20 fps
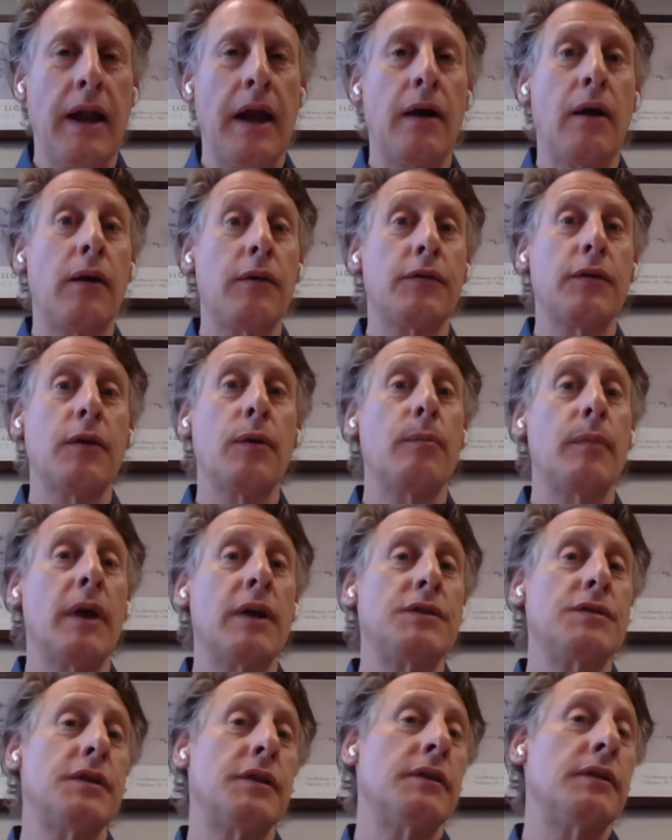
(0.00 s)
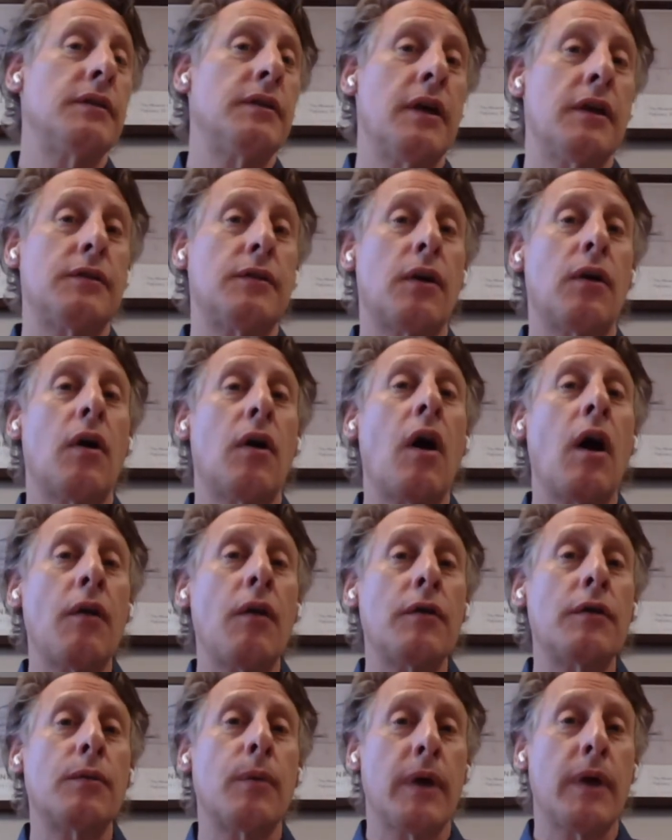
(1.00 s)
And I also mentioned that there are
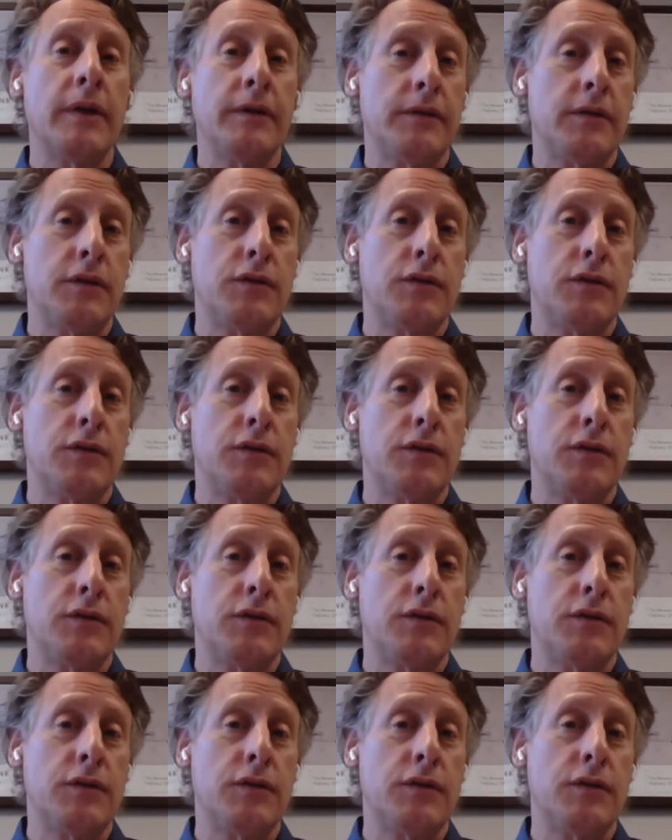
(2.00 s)
other ways